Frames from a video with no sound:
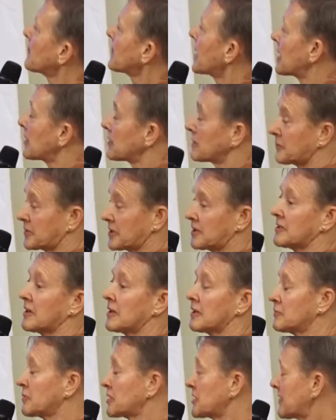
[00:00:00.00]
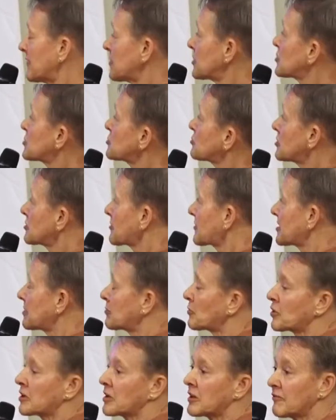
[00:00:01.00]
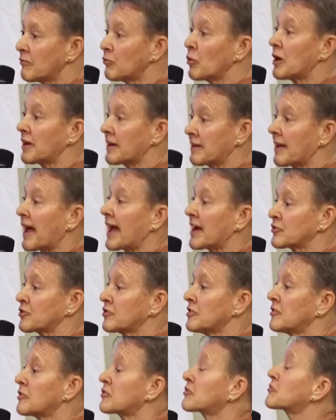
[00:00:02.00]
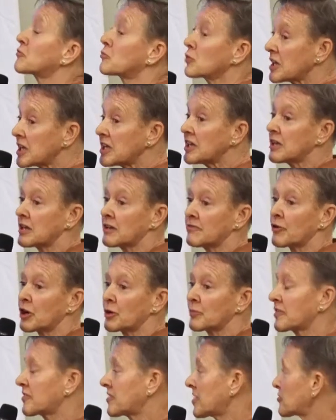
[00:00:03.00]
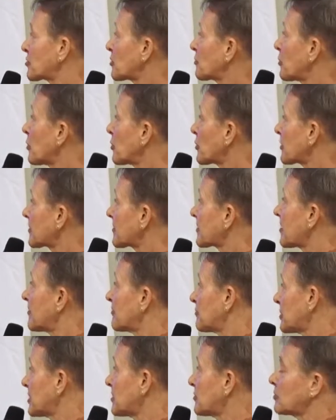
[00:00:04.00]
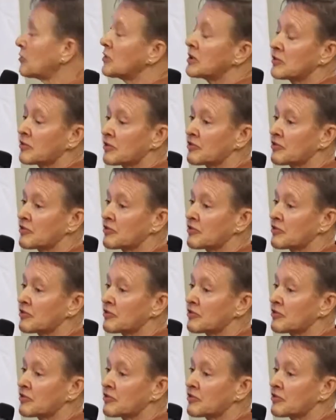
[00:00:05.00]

I'll be giving a short summary of what actually the 3 environment sector programs have been doing to